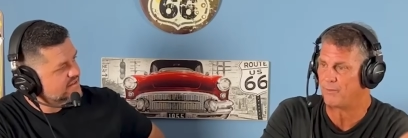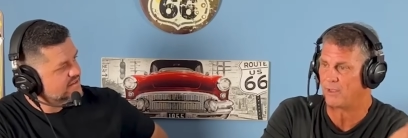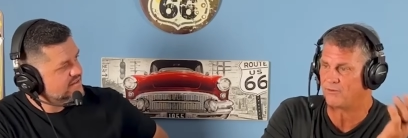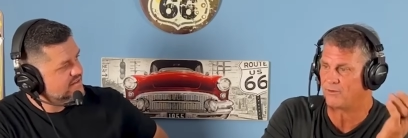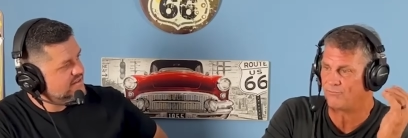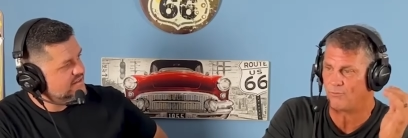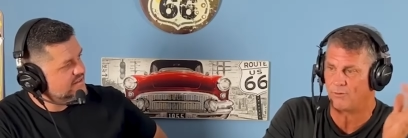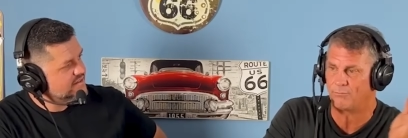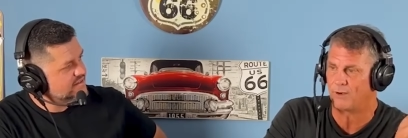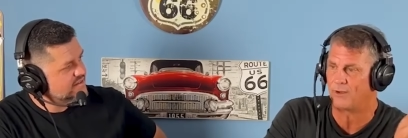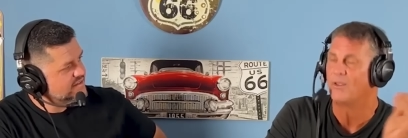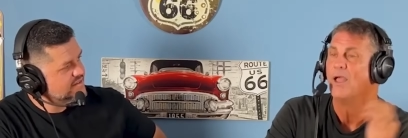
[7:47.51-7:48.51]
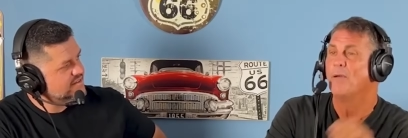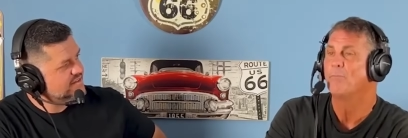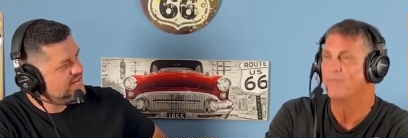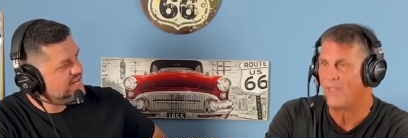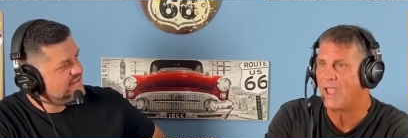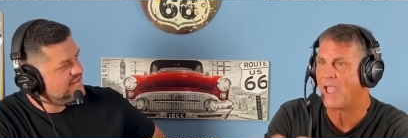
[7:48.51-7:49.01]
Speaker 1: passing on Ford, Bryce,
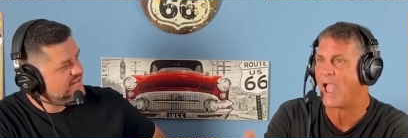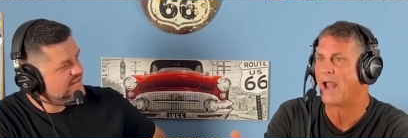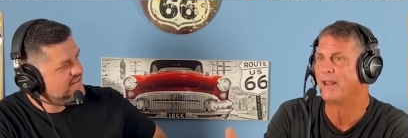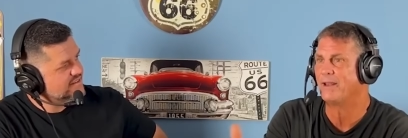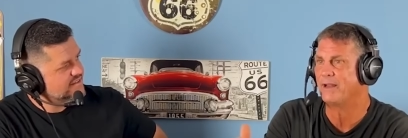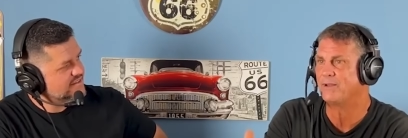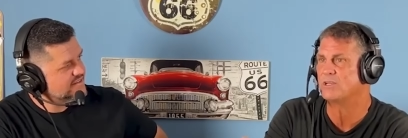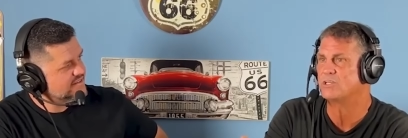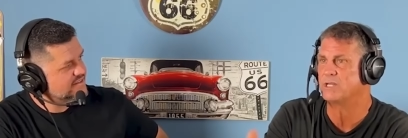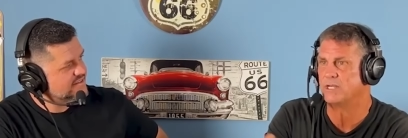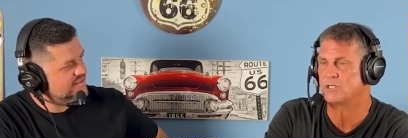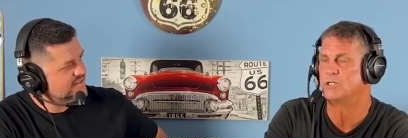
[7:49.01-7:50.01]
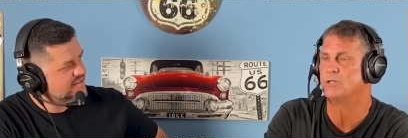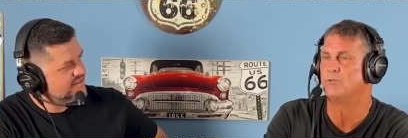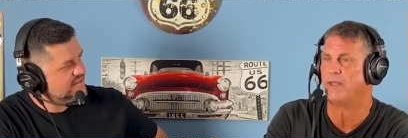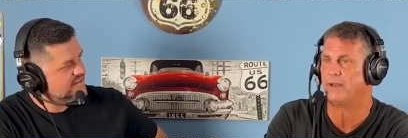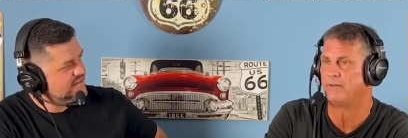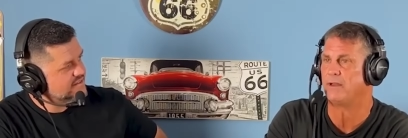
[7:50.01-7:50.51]
but they had an ignition
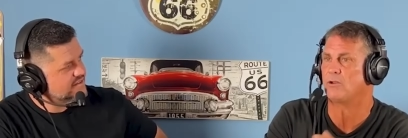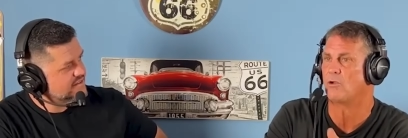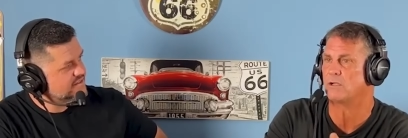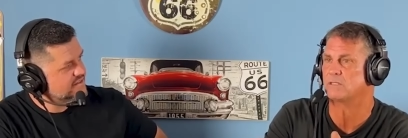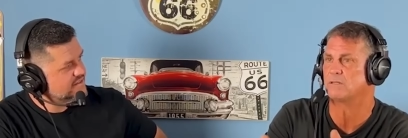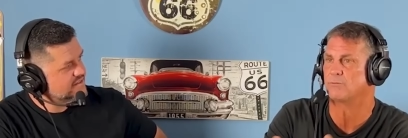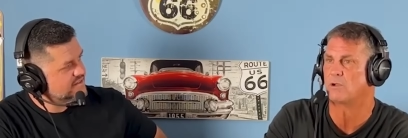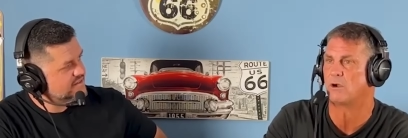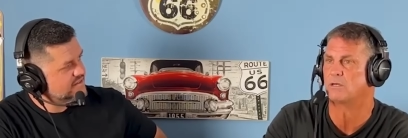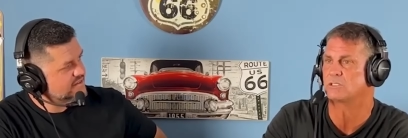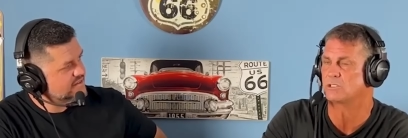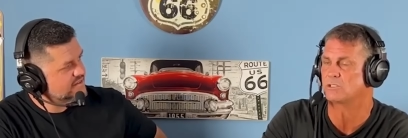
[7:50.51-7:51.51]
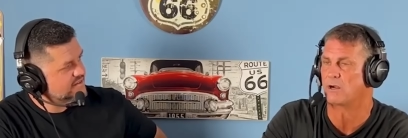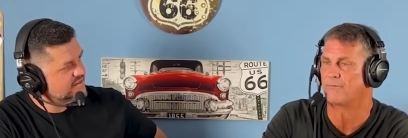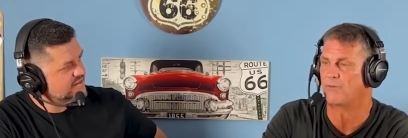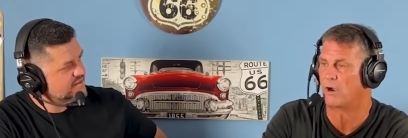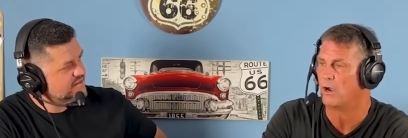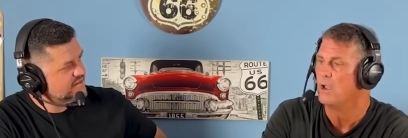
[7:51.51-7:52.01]
issue that did cause some cars to start
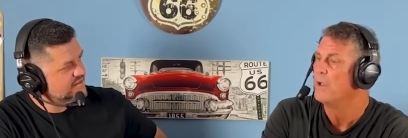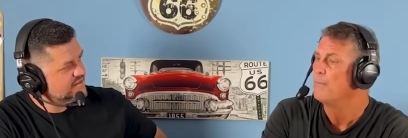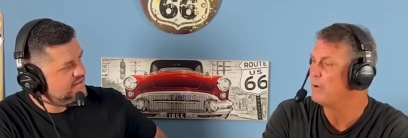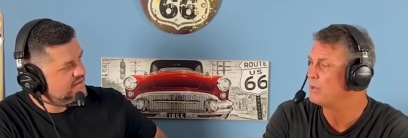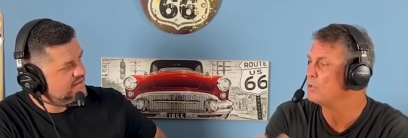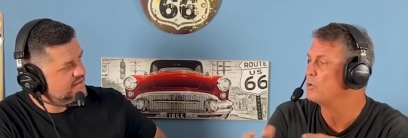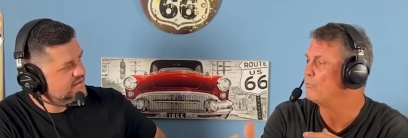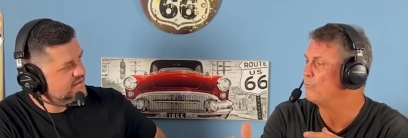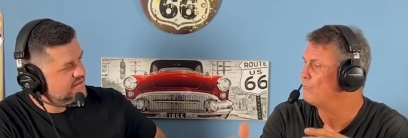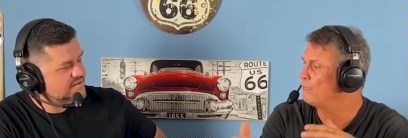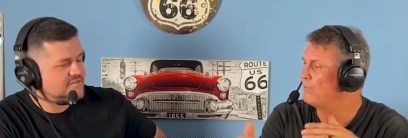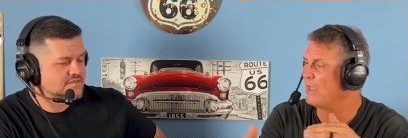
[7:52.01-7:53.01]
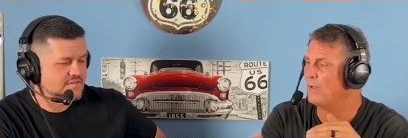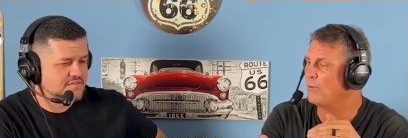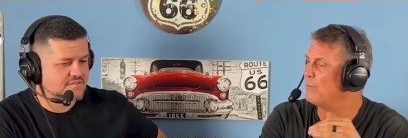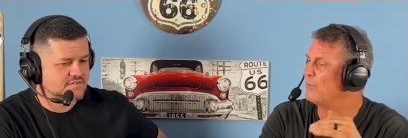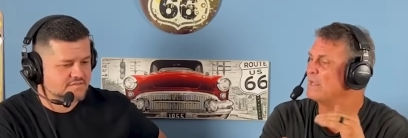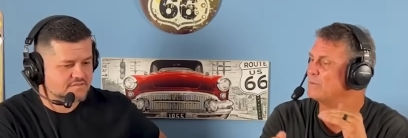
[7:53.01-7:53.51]
on fire. But you, okay.
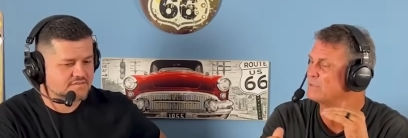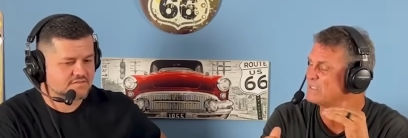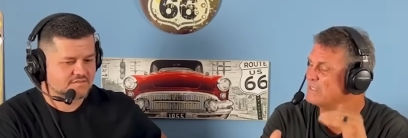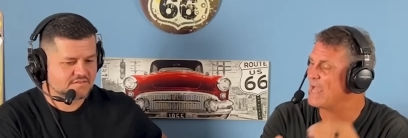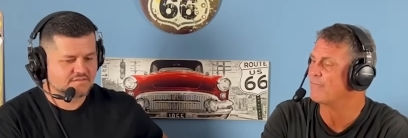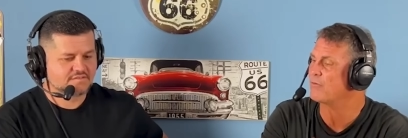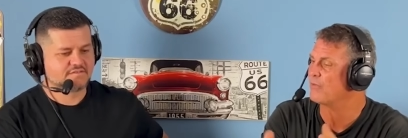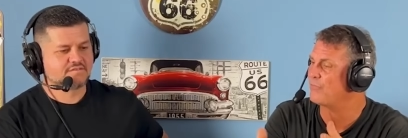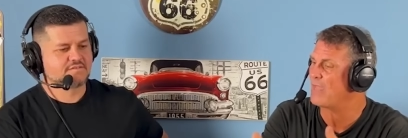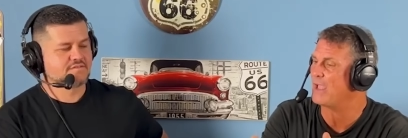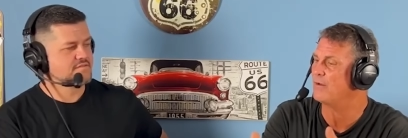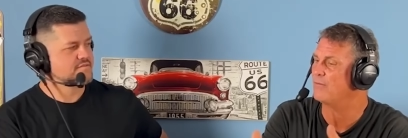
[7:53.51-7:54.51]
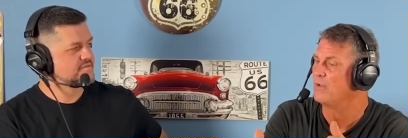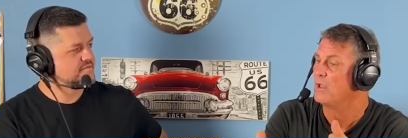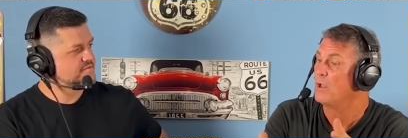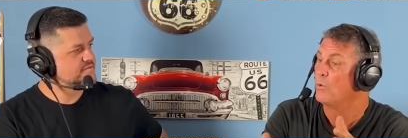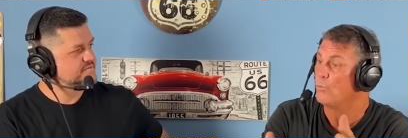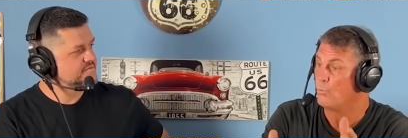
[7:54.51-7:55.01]
it, it, it was never a thing of
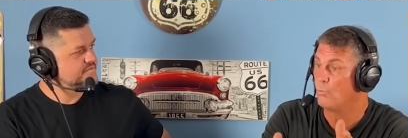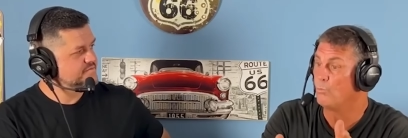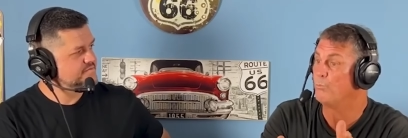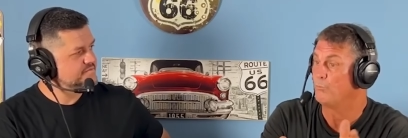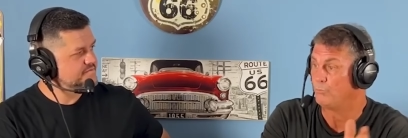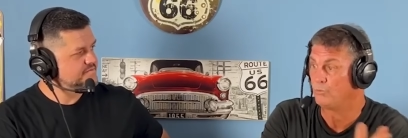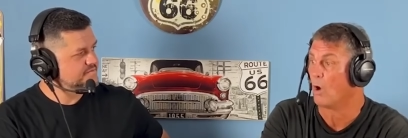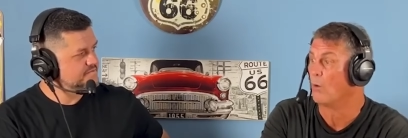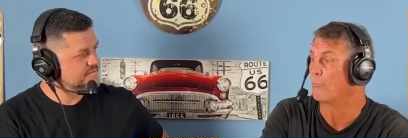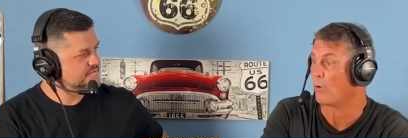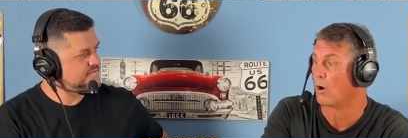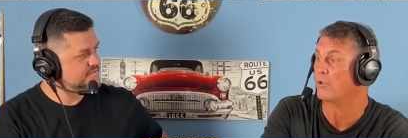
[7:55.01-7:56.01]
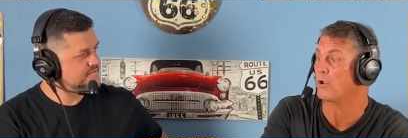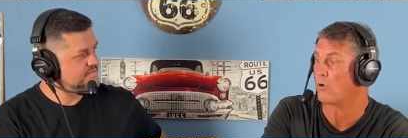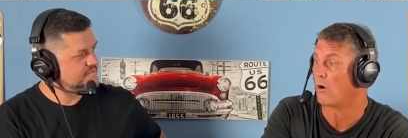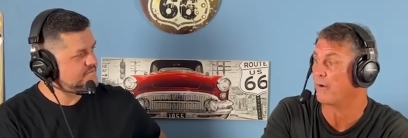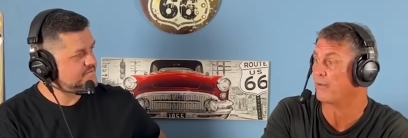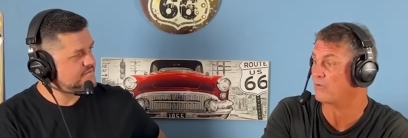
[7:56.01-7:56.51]
don't park your
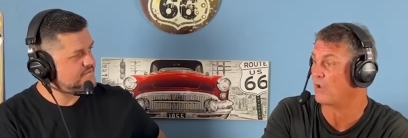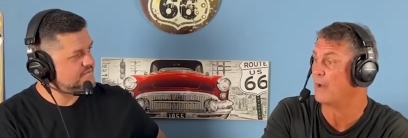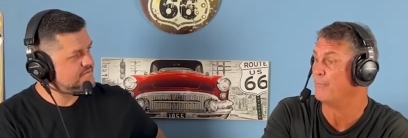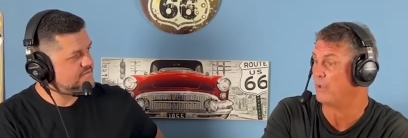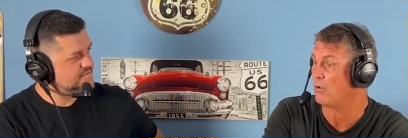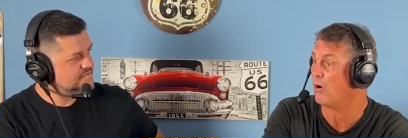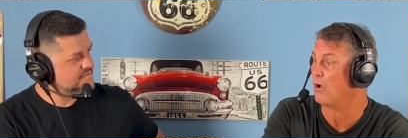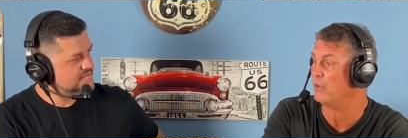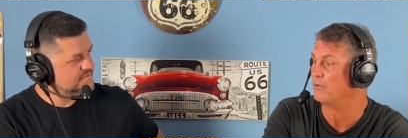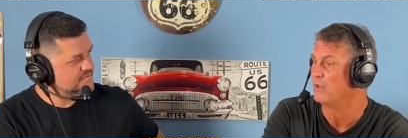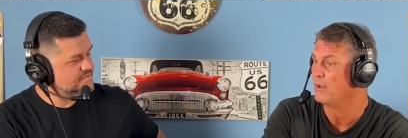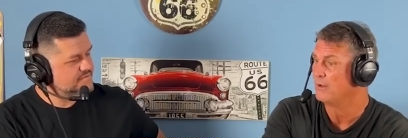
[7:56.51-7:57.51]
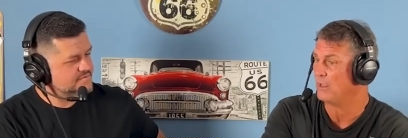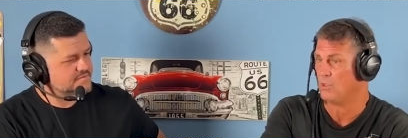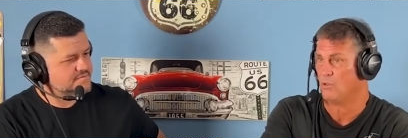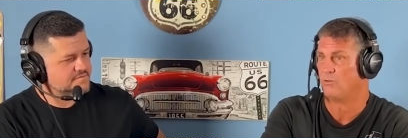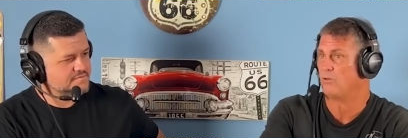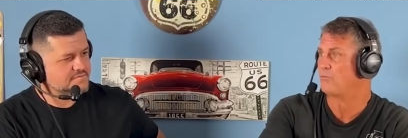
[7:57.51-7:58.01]
car inside because and
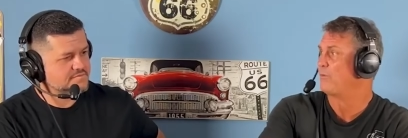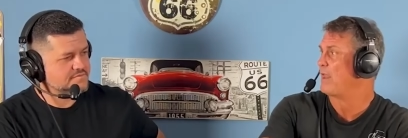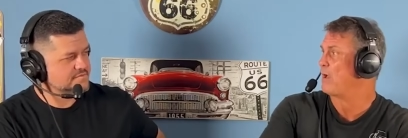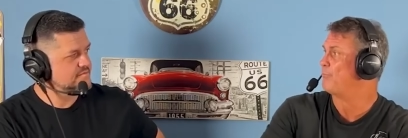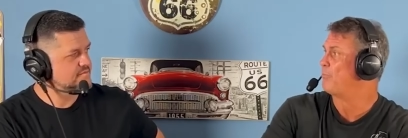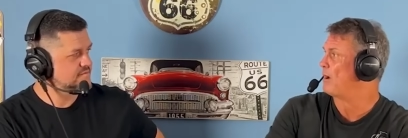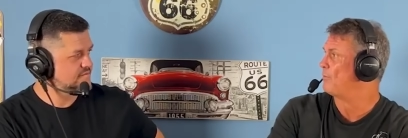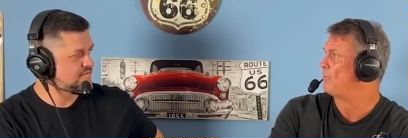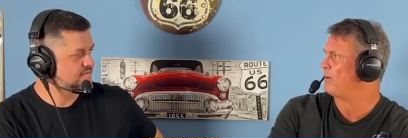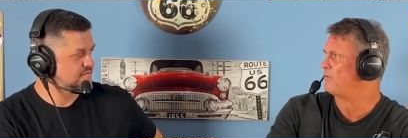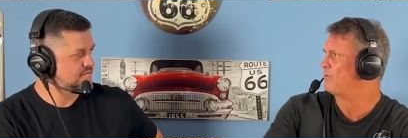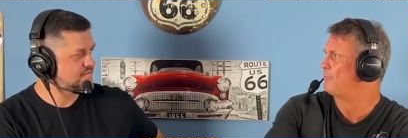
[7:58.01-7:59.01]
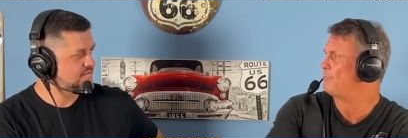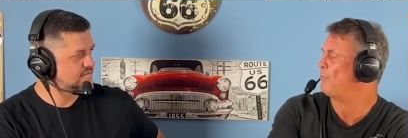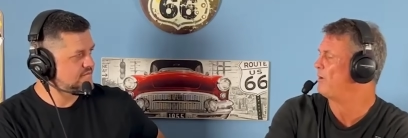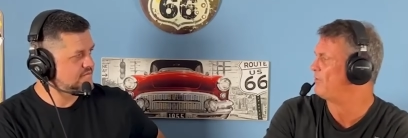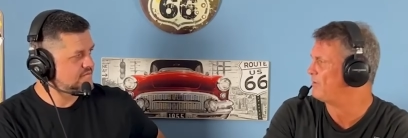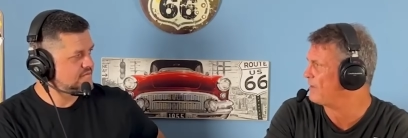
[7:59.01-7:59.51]
you just went out and bought. What is a
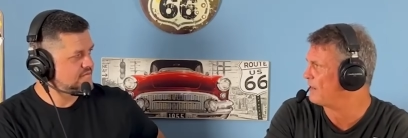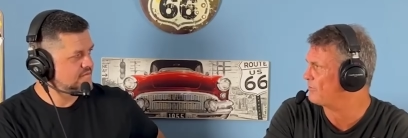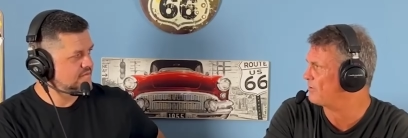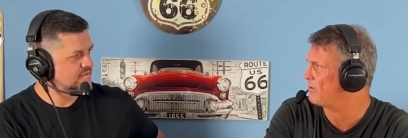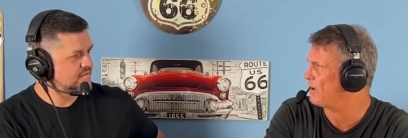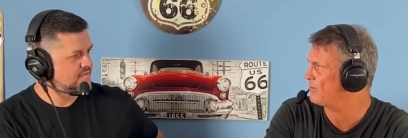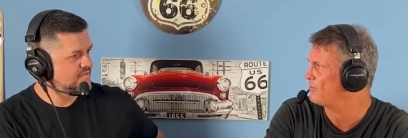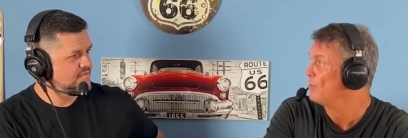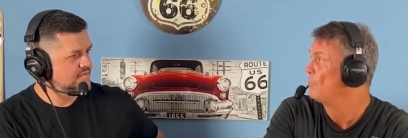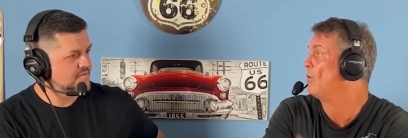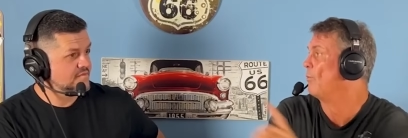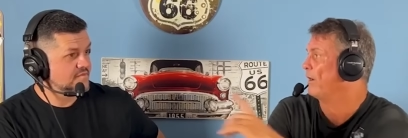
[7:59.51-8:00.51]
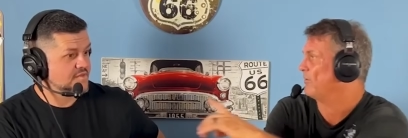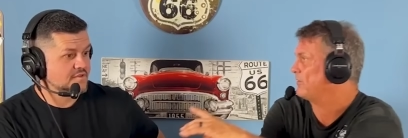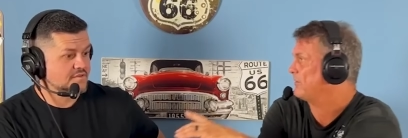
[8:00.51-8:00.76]
what does a Tesla cost? Well, what does